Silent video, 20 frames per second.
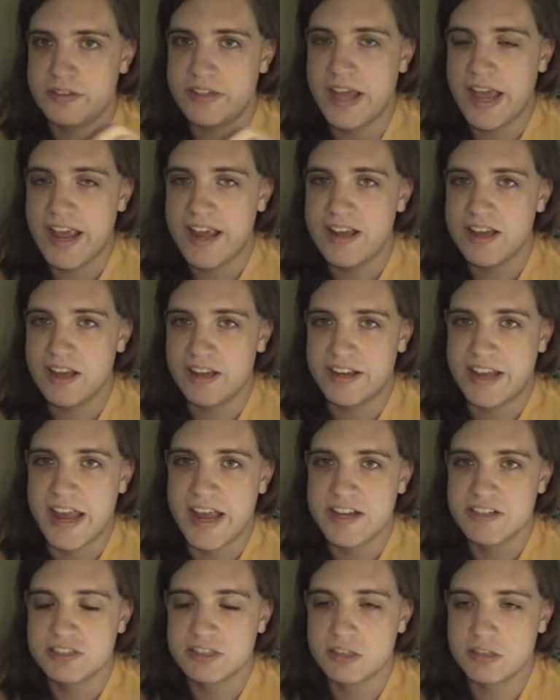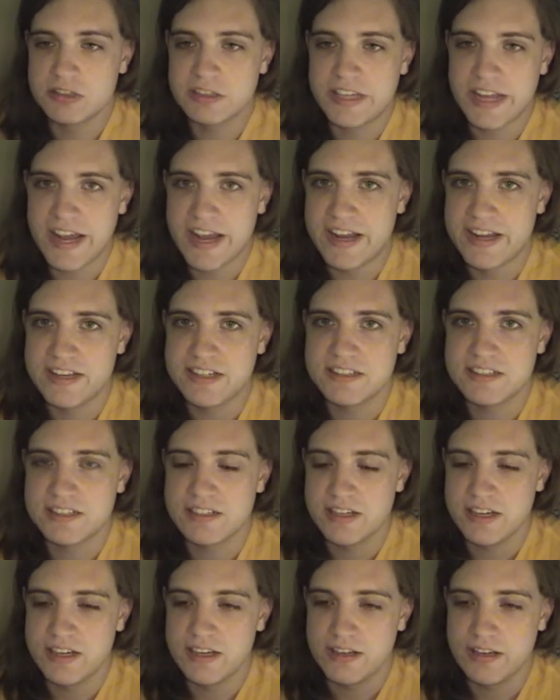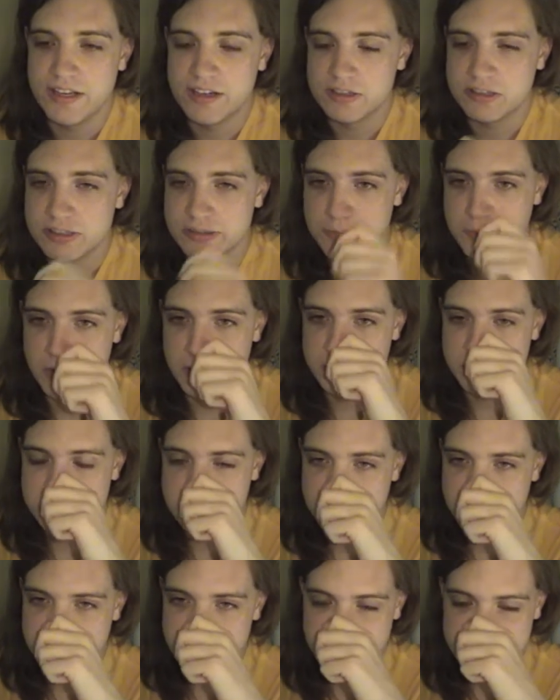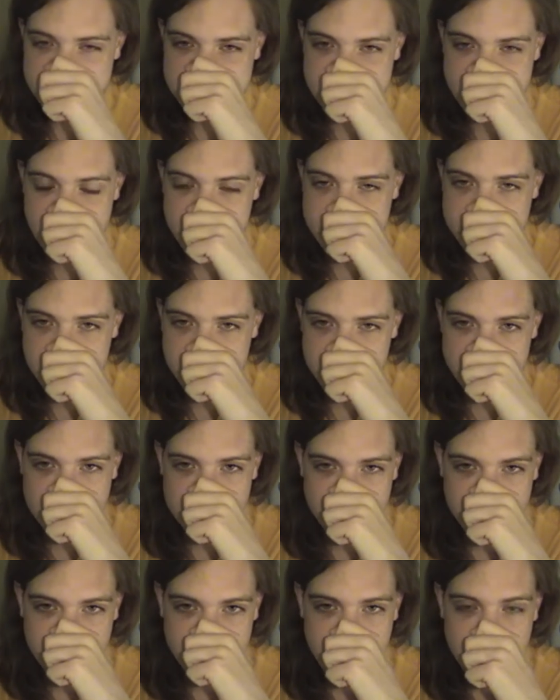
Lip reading: occasional days interspersed with my schedule